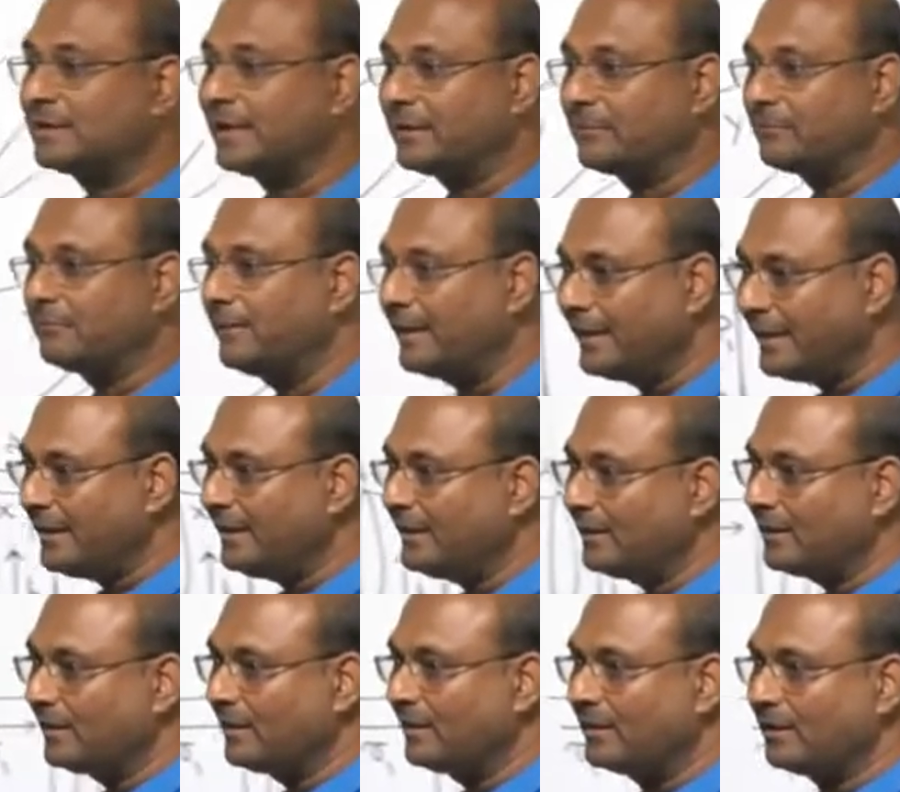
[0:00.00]
done by
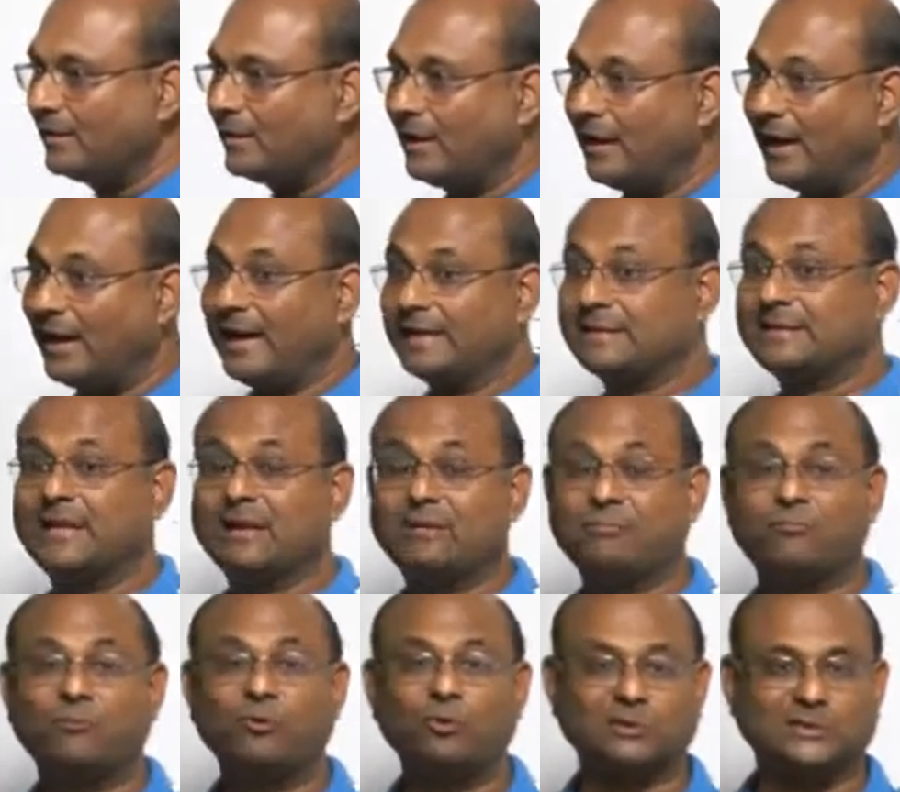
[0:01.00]
other
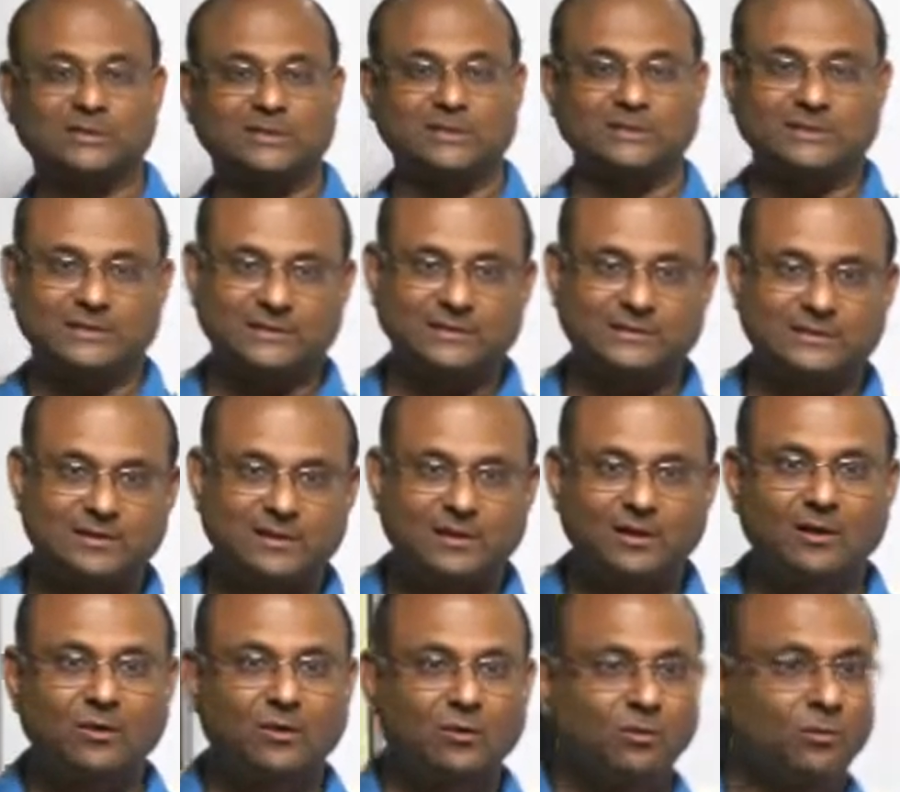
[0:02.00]
forces.
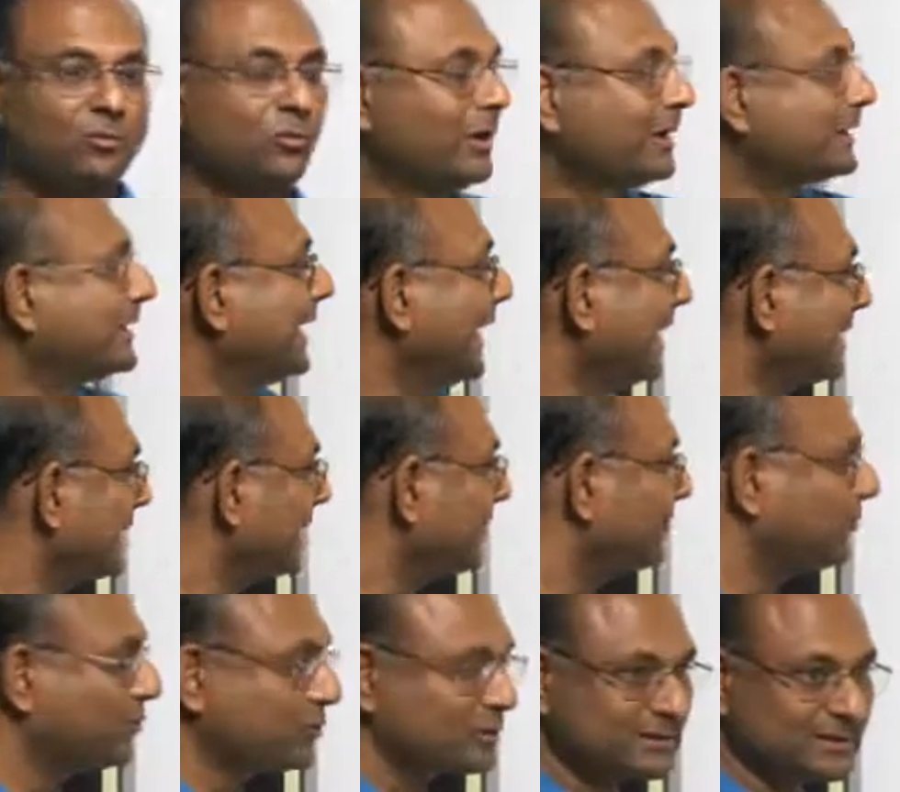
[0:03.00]
Who are the other
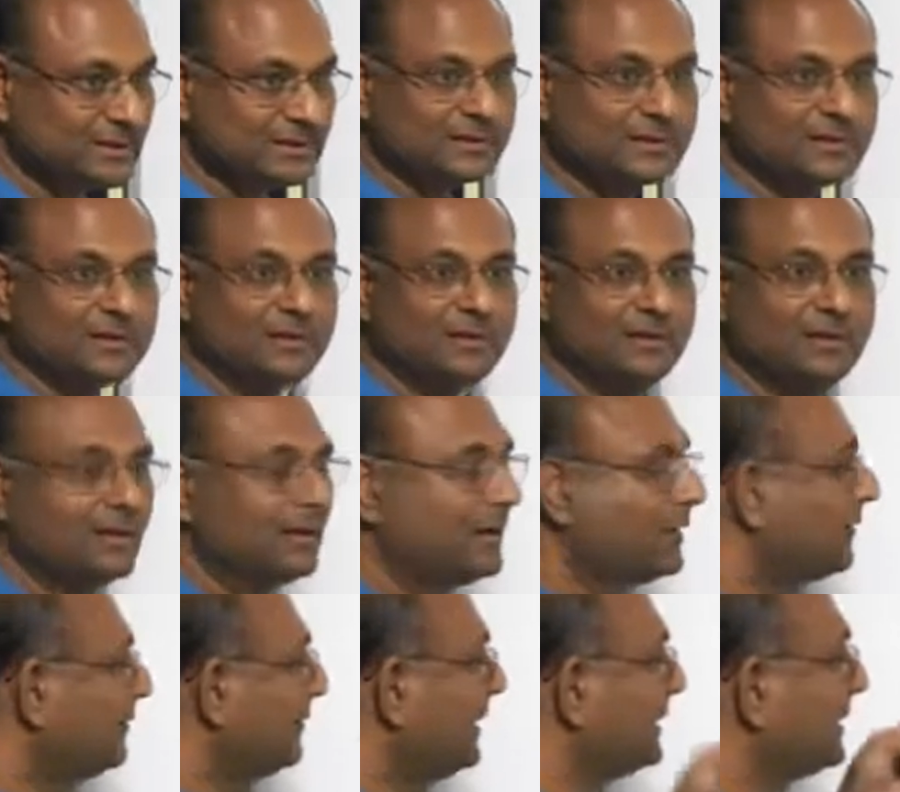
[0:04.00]
forces?
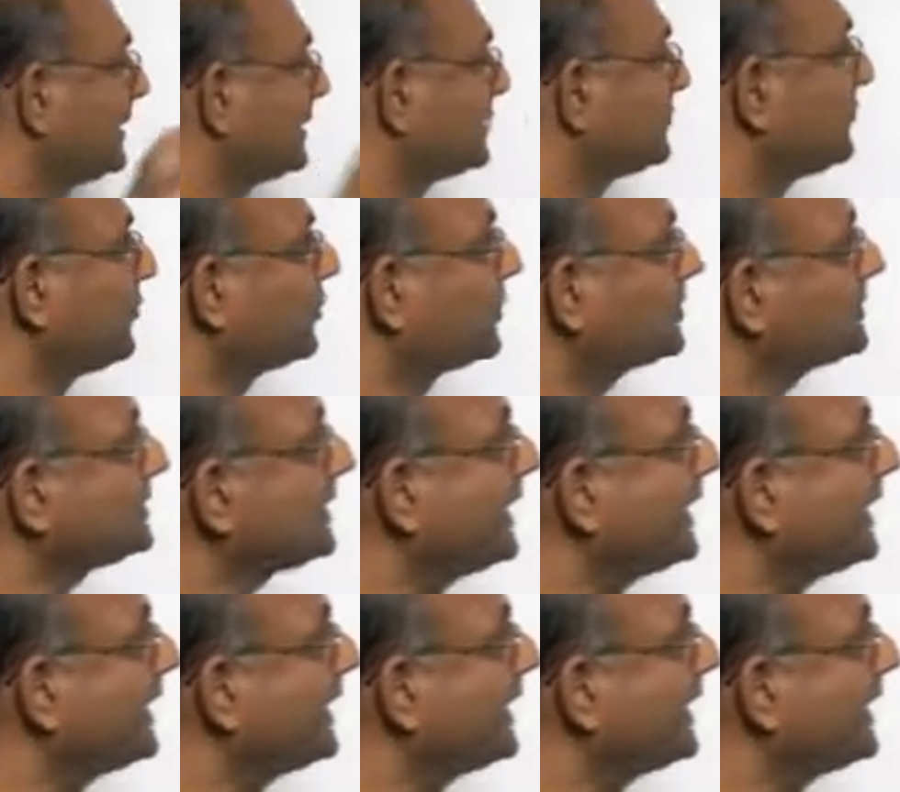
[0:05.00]
Well, this force